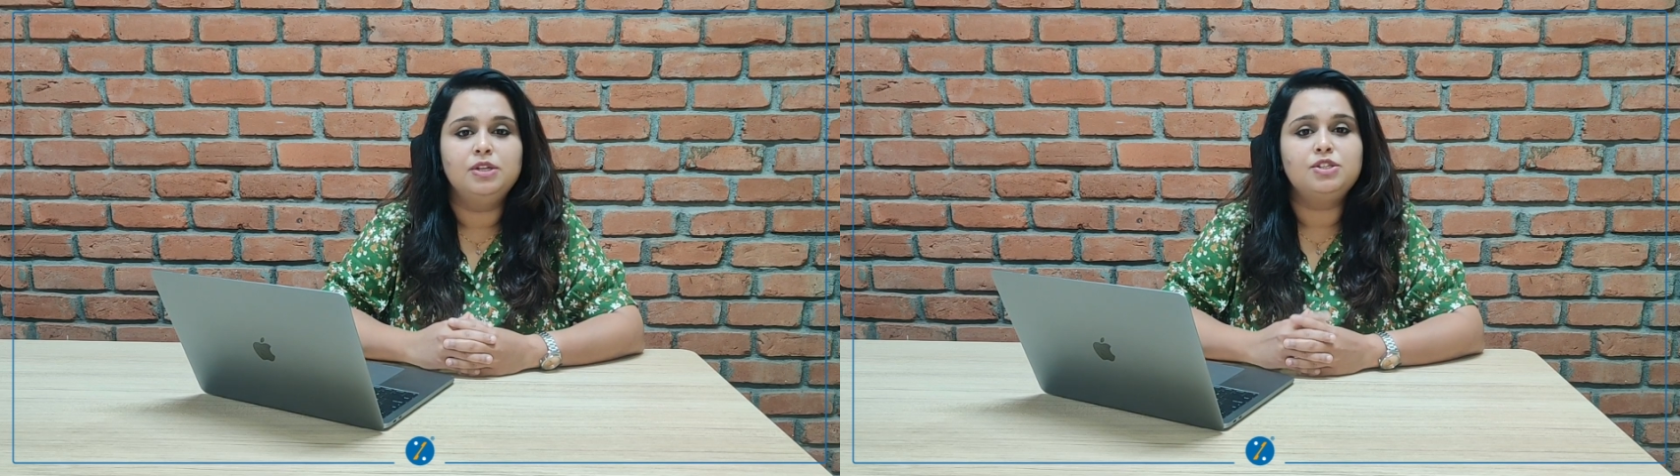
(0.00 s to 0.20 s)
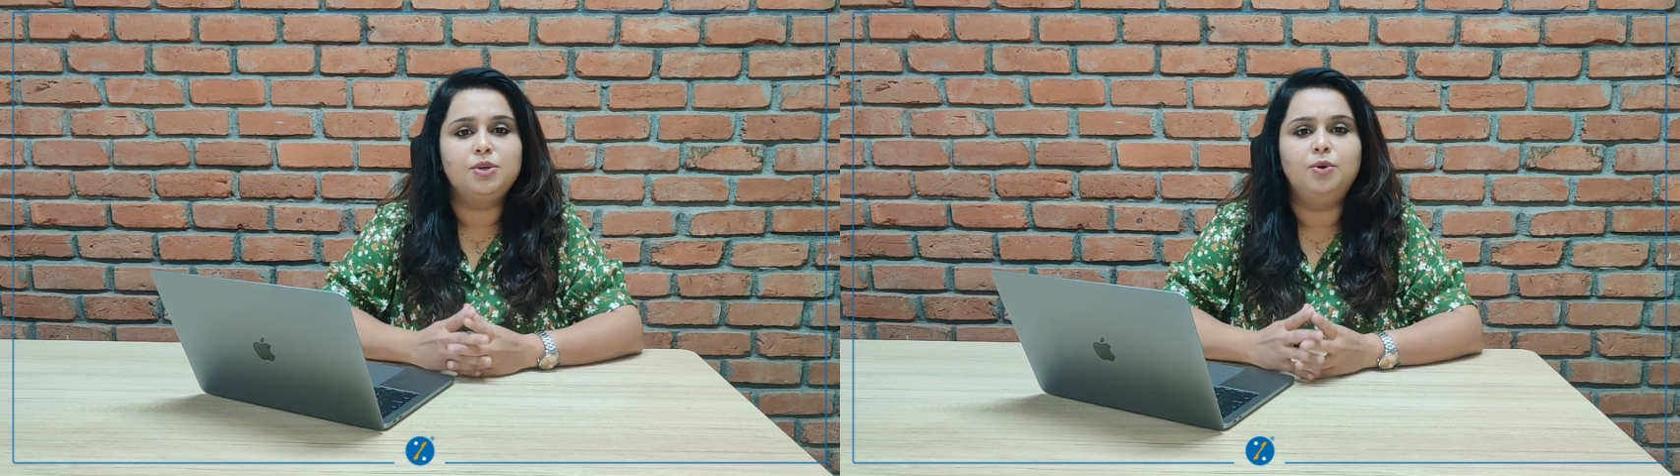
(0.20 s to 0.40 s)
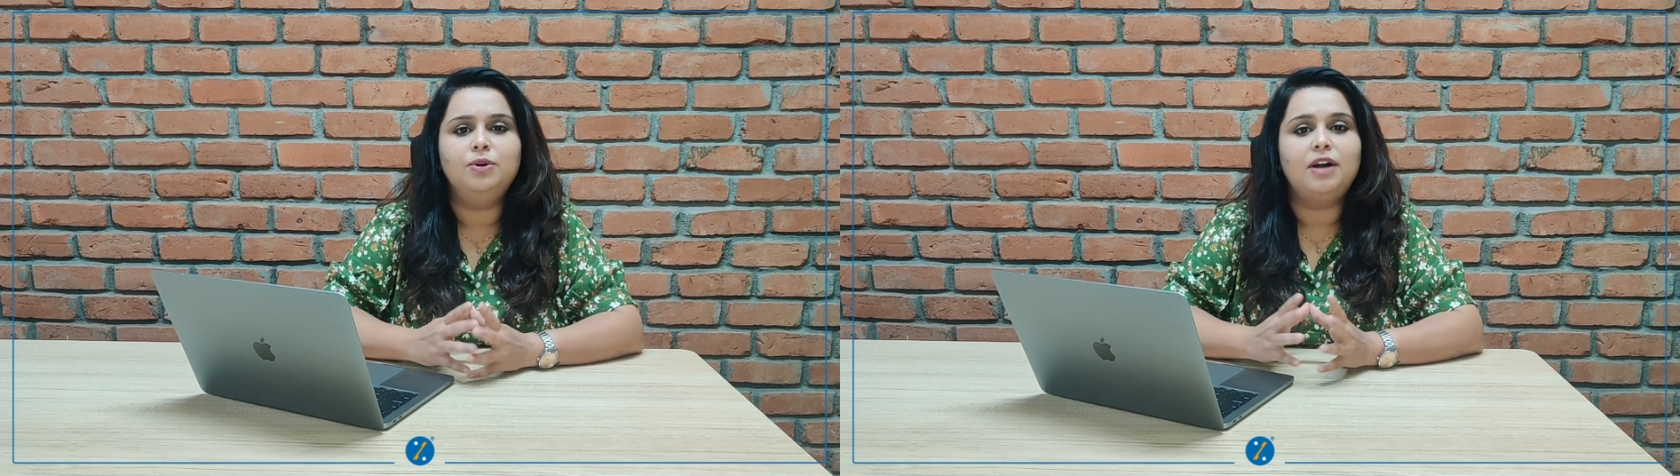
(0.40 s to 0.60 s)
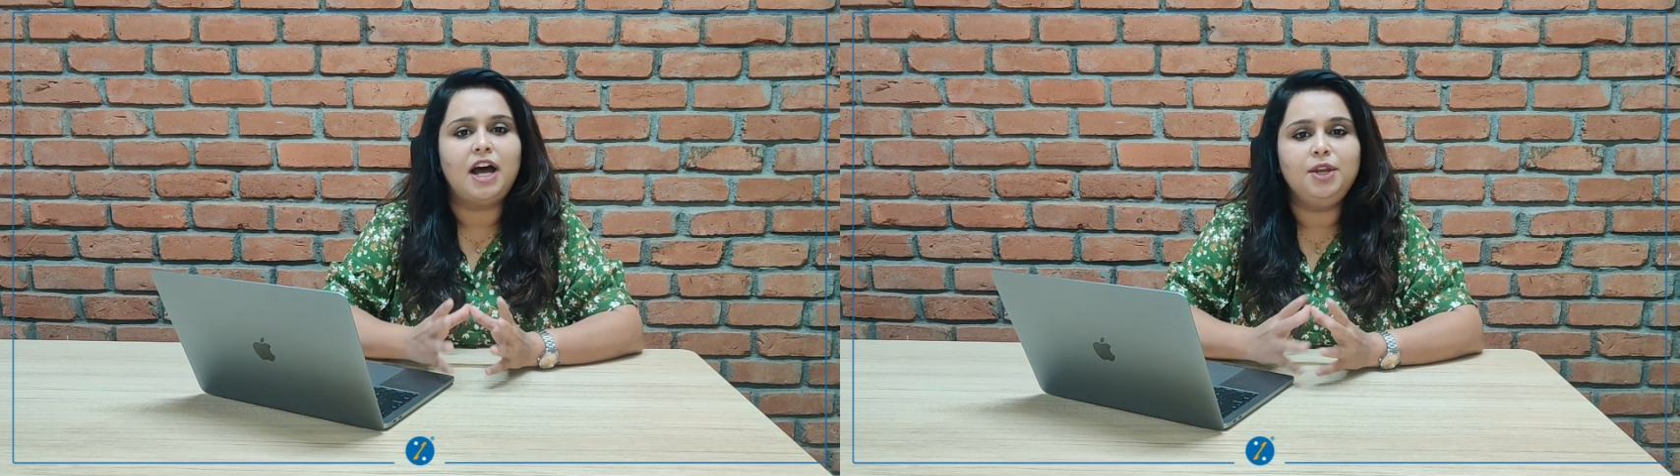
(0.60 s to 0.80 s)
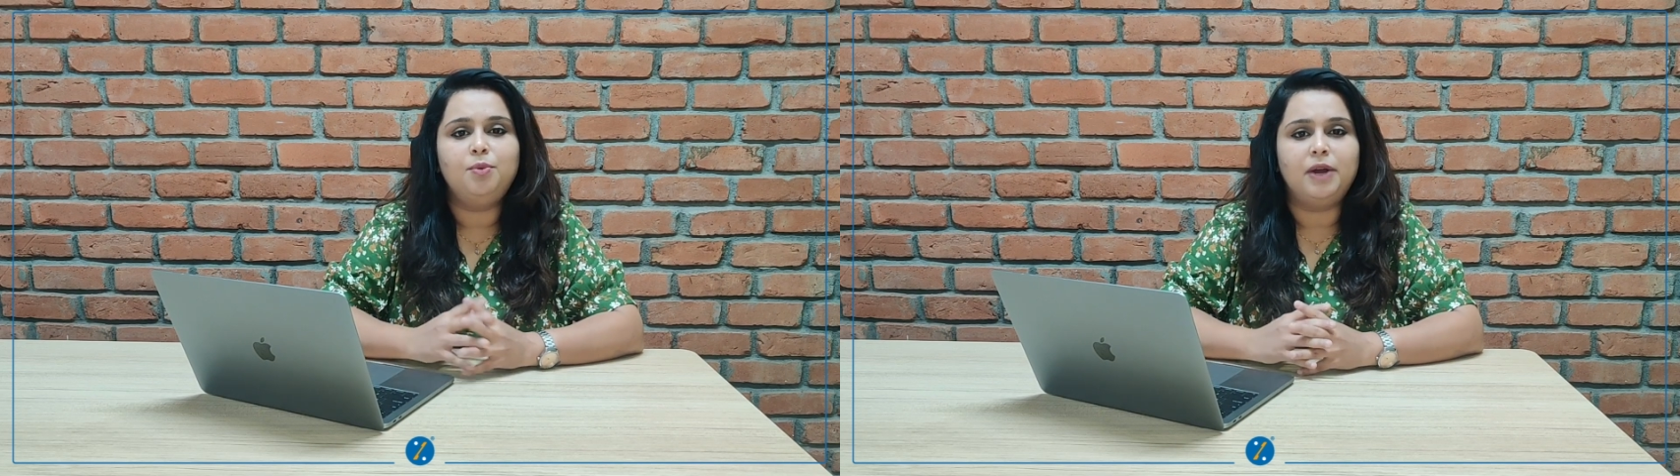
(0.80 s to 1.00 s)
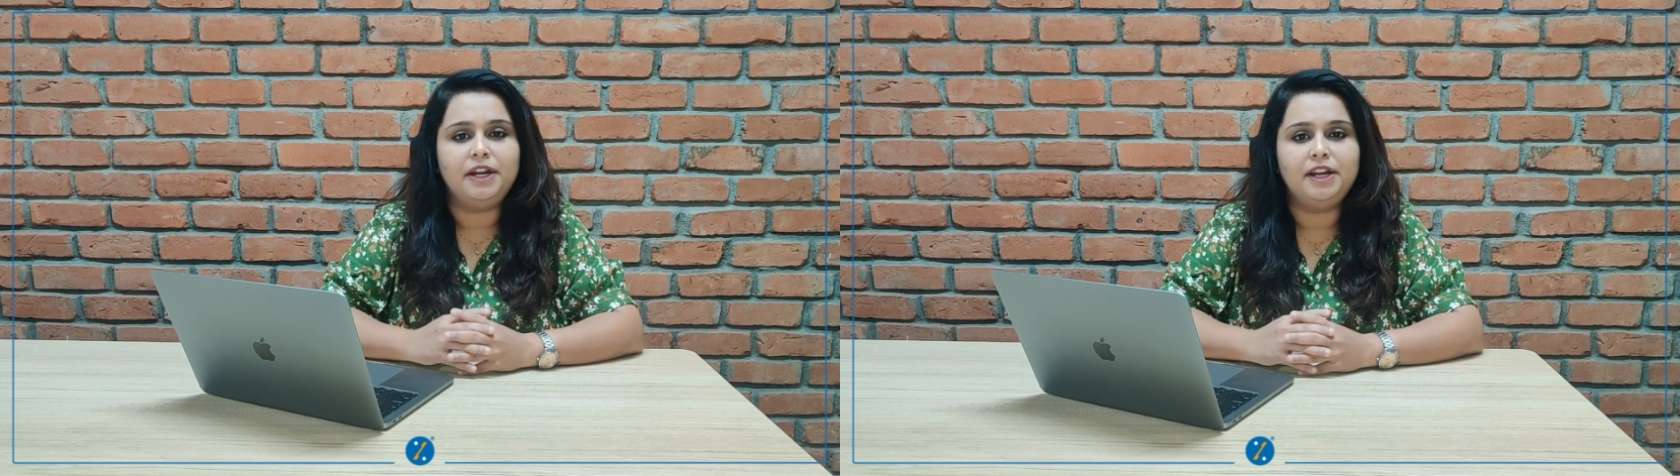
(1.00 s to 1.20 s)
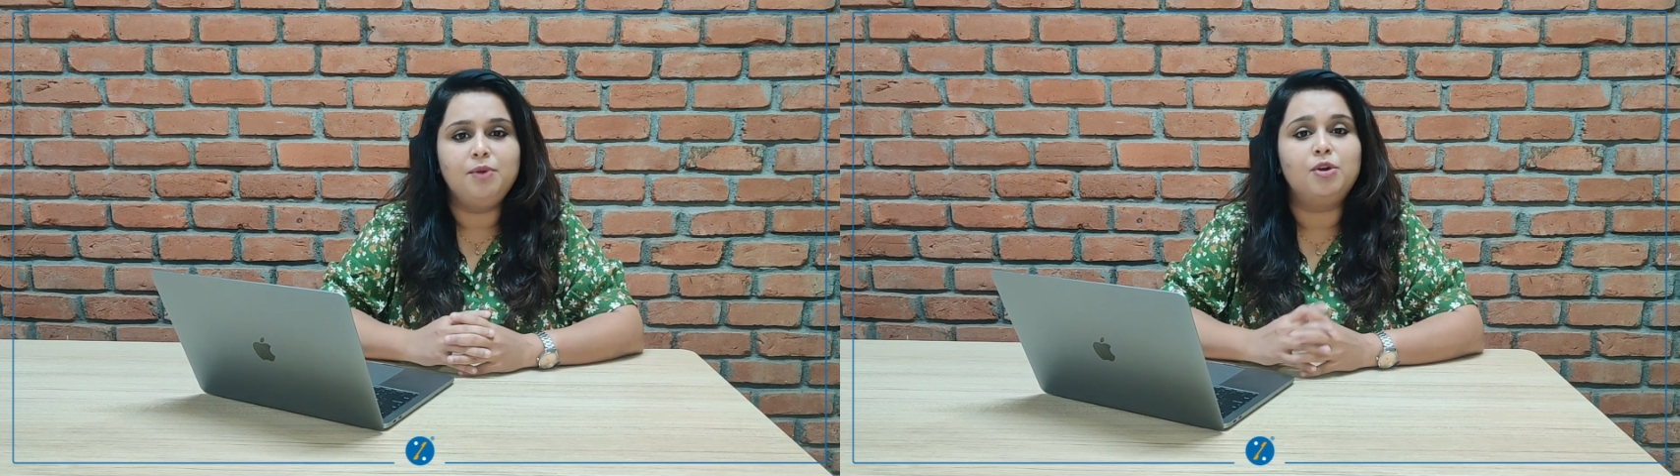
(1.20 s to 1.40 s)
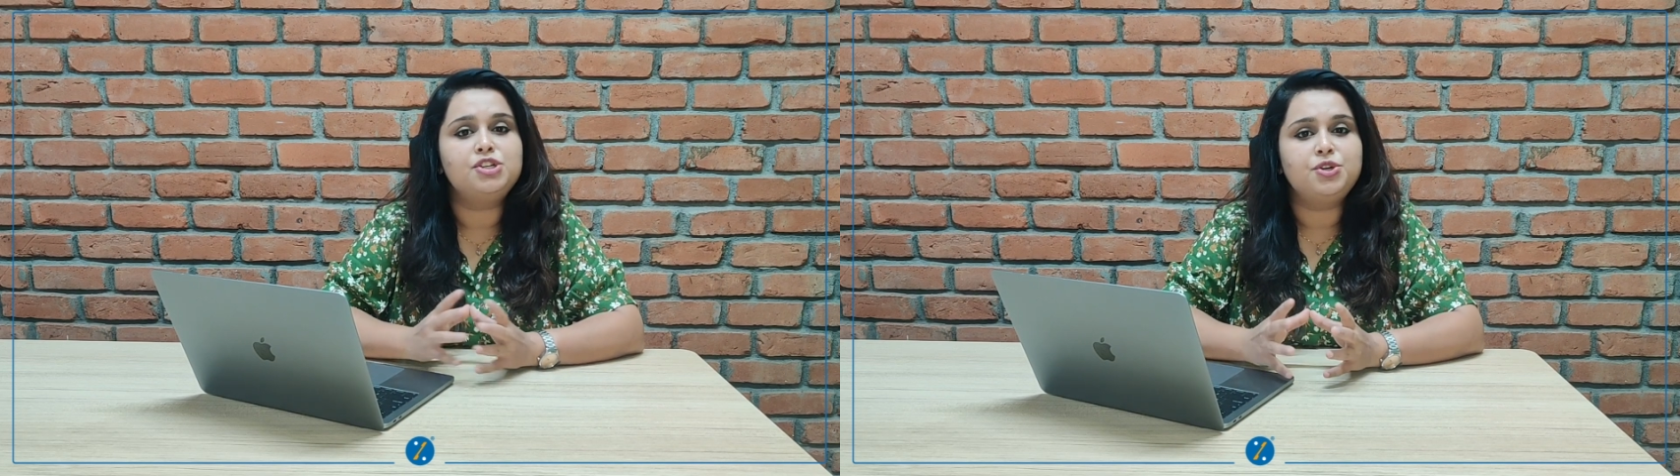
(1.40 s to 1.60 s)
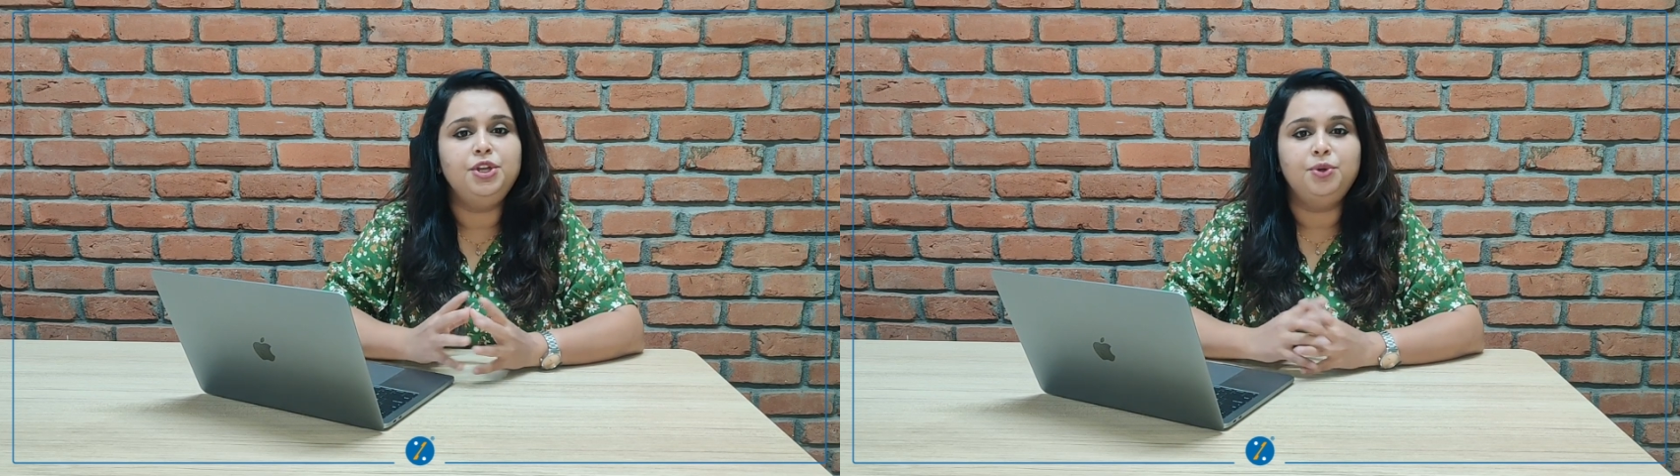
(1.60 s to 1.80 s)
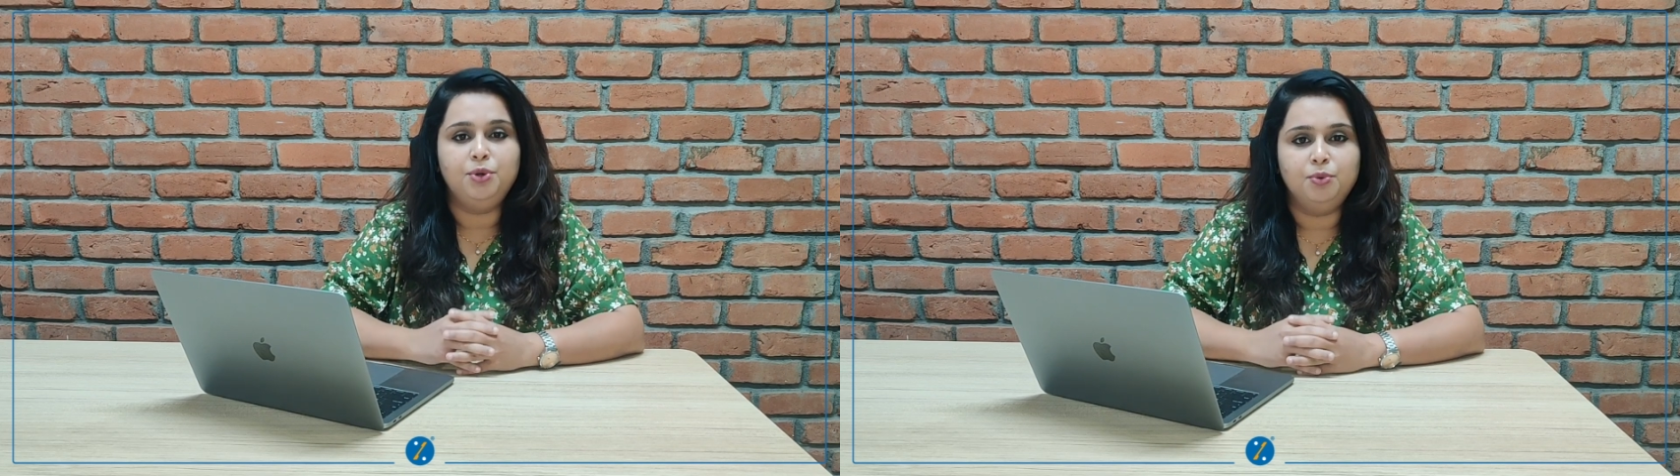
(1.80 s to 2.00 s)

So, are you wondering what should you do